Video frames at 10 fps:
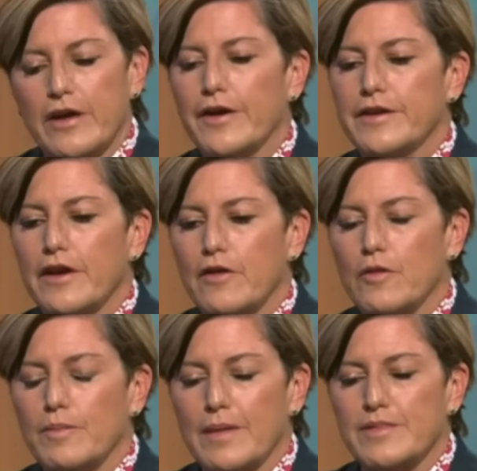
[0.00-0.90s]
going to go to a
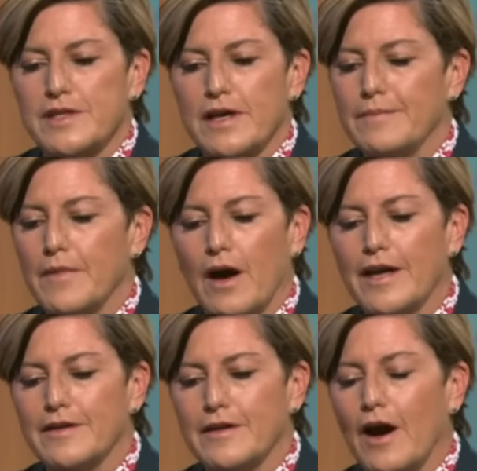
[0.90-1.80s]
plebiscite,
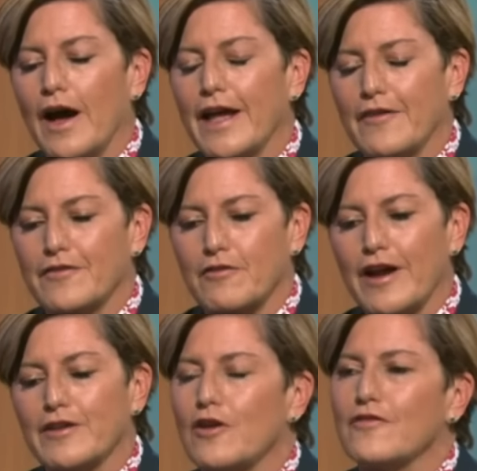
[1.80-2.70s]
I have
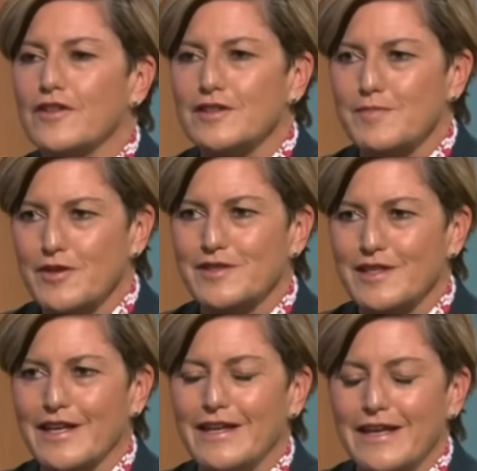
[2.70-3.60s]
great confidence
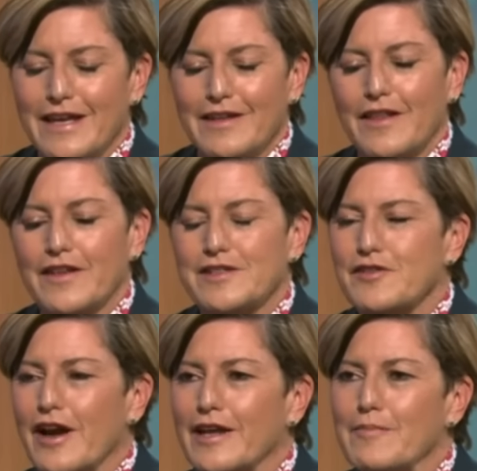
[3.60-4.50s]
personally that the
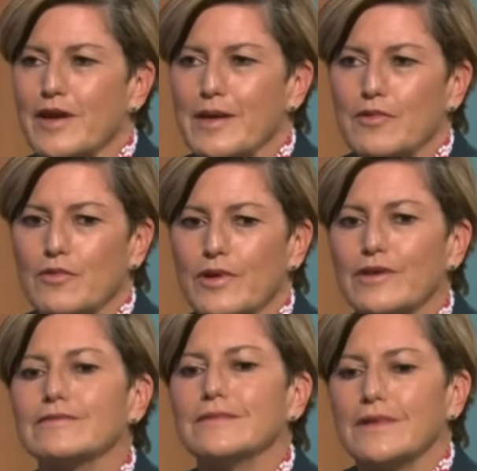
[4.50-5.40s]
Australian people
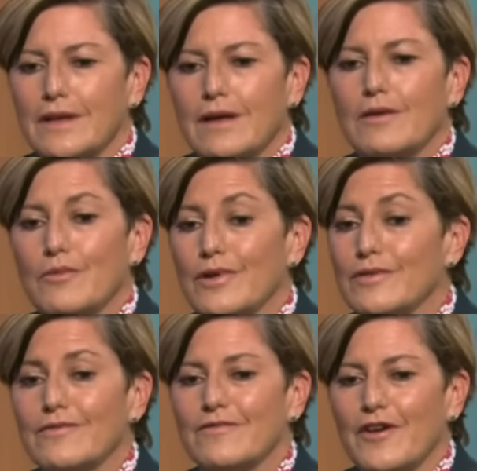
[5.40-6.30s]
will
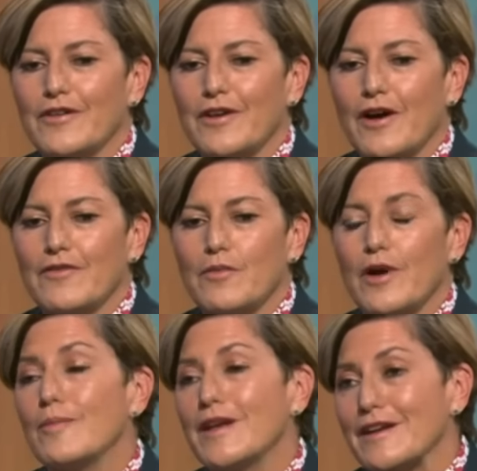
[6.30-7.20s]
vote
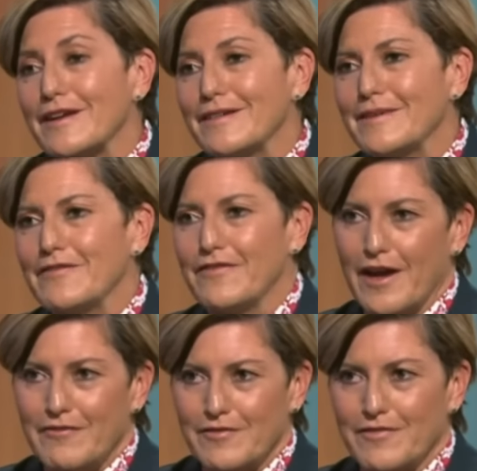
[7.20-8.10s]
overwhelmingly in
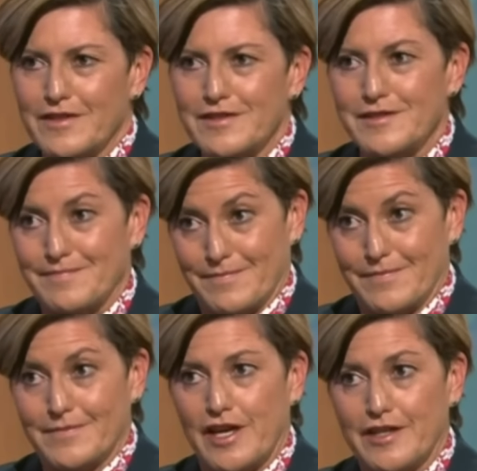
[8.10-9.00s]
favour of this
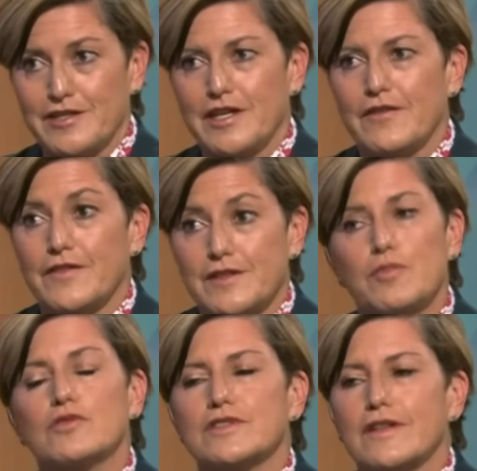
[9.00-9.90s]
change if it's
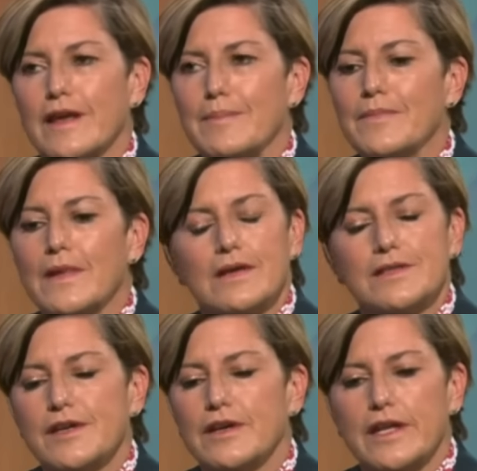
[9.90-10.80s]
put to them.
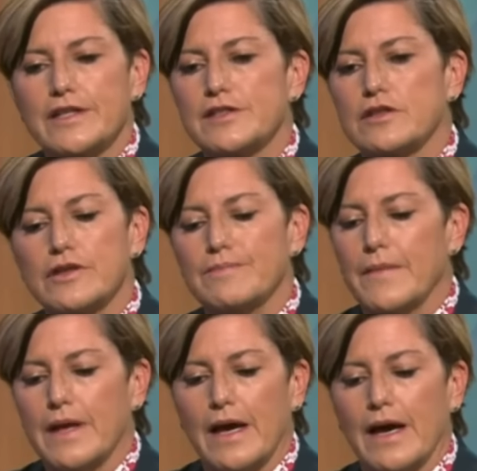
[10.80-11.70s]
So let's do it,
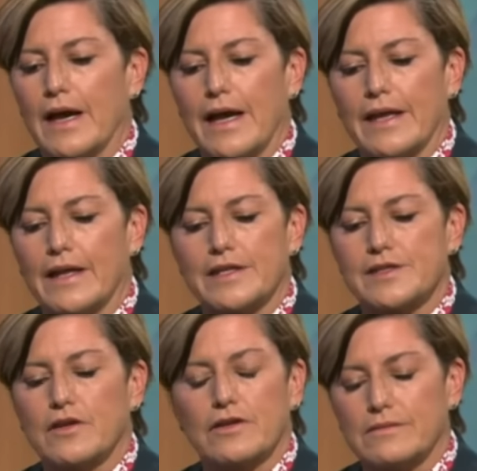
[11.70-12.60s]
and
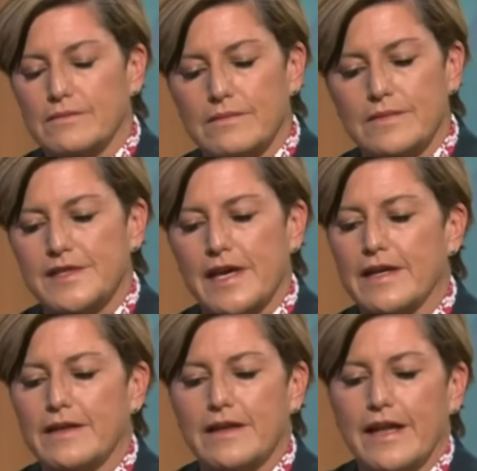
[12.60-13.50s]
let's not
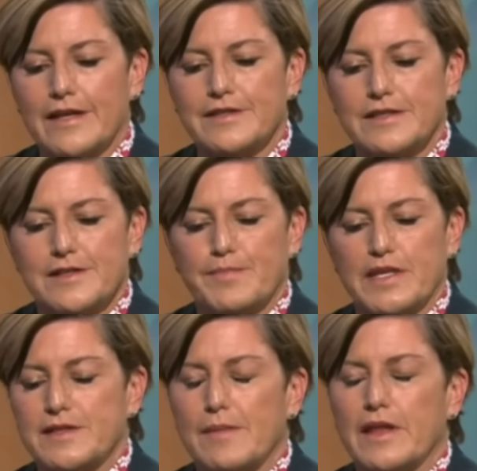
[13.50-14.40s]
say that it has to
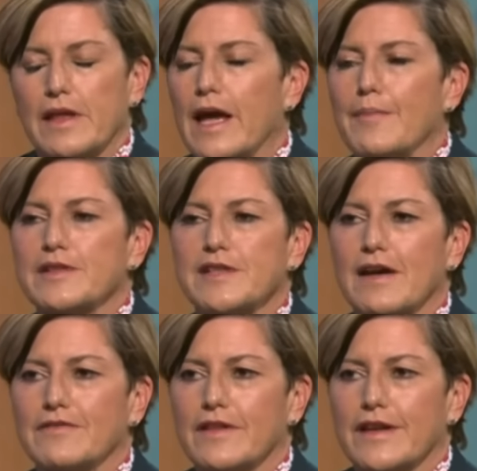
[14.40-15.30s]
be something that happens
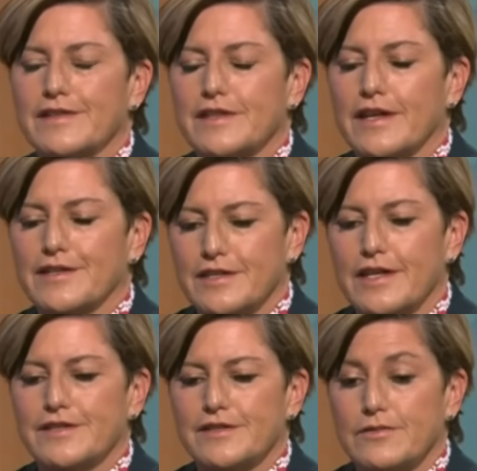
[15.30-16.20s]
after the next election.
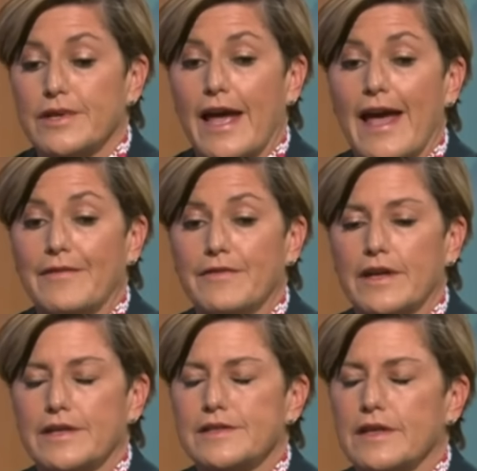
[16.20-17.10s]
Let's do it at the
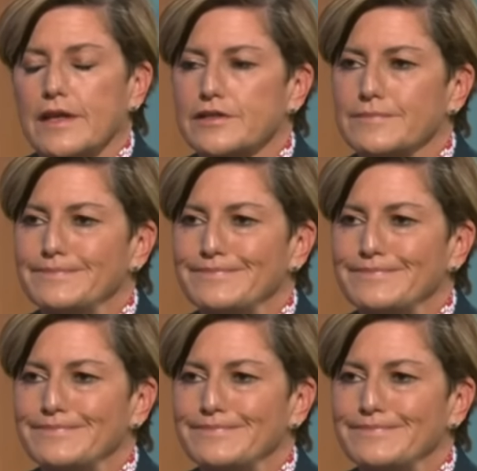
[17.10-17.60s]
next election.